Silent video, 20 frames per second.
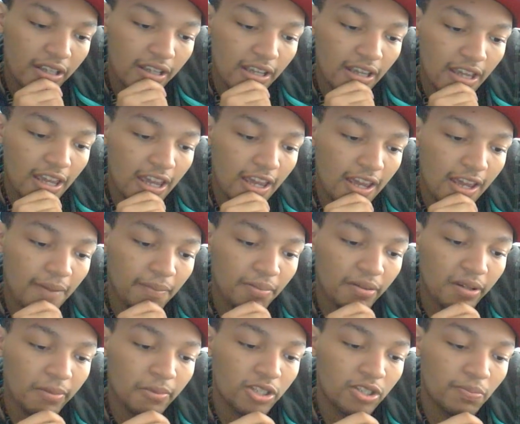and
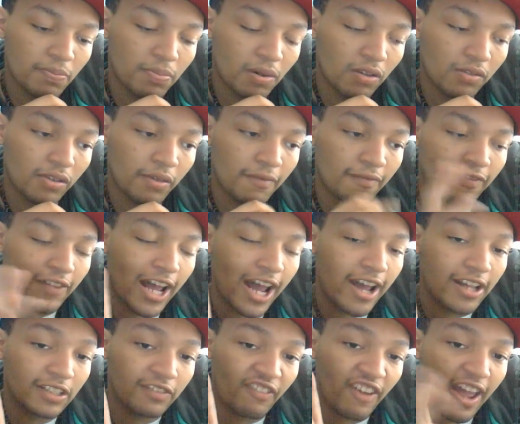pretty much the
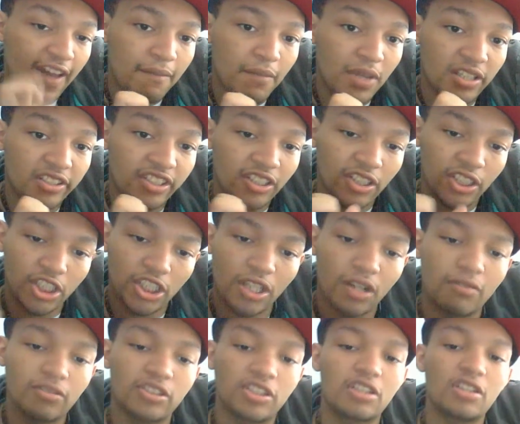last 5 minutes of the
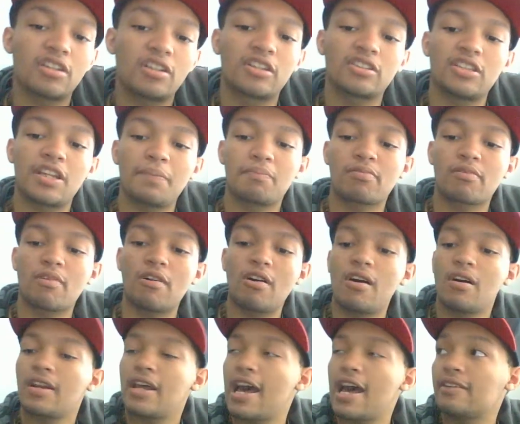show was good because they
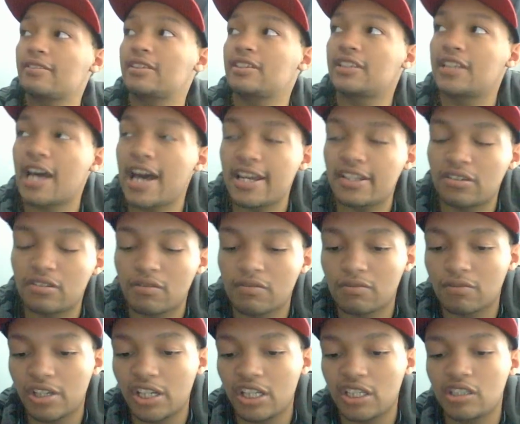brawled outside the
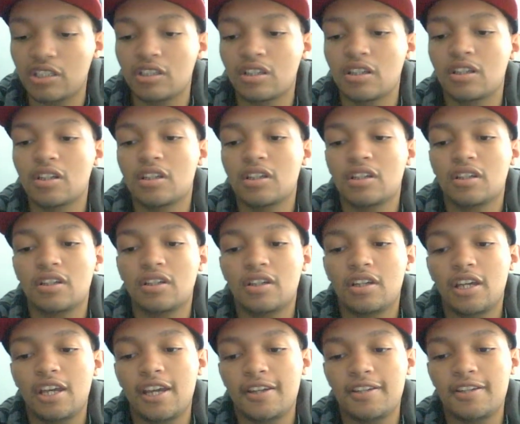ring.
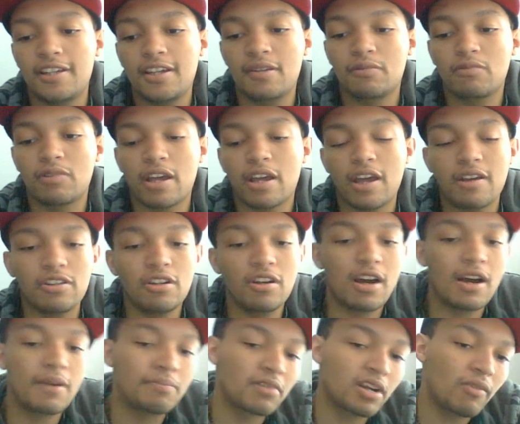And then, you know
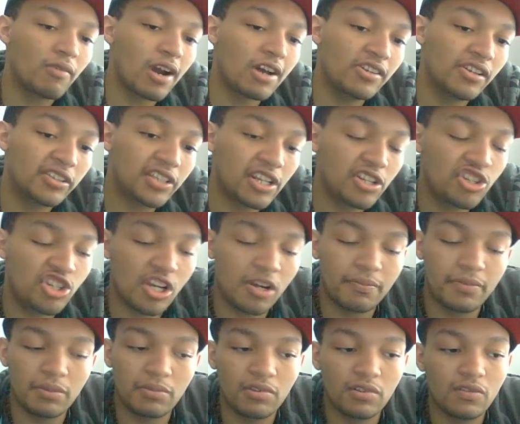how Bray Wyatt does that
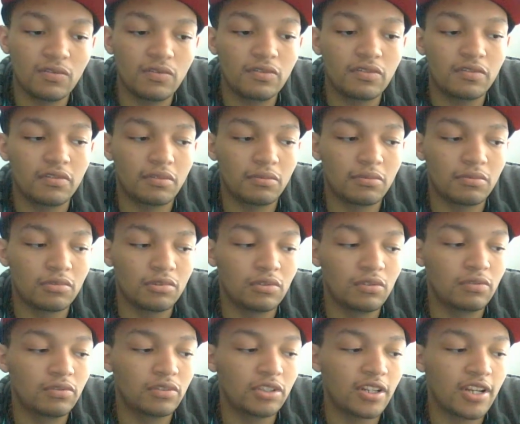jumping
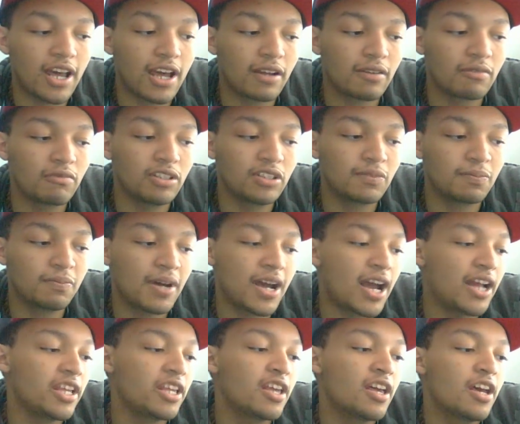move to knock with his
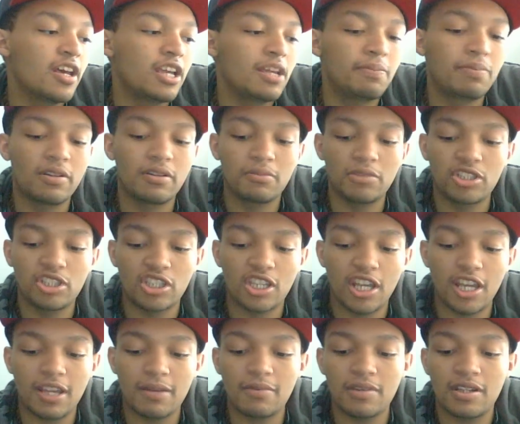body? He pretty much
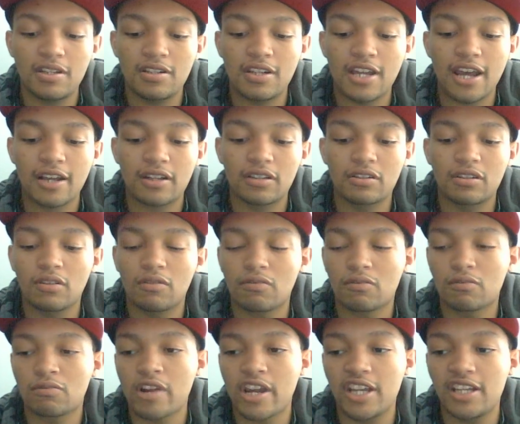came in, knocked
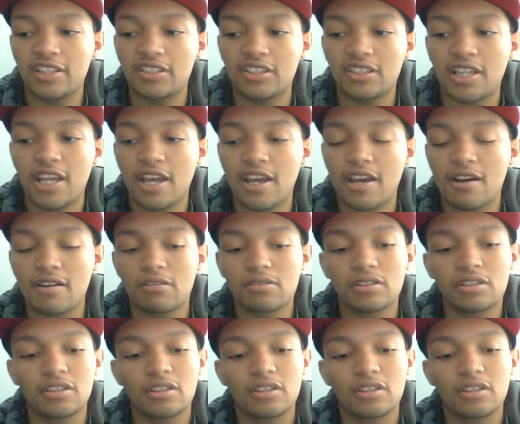Reigns down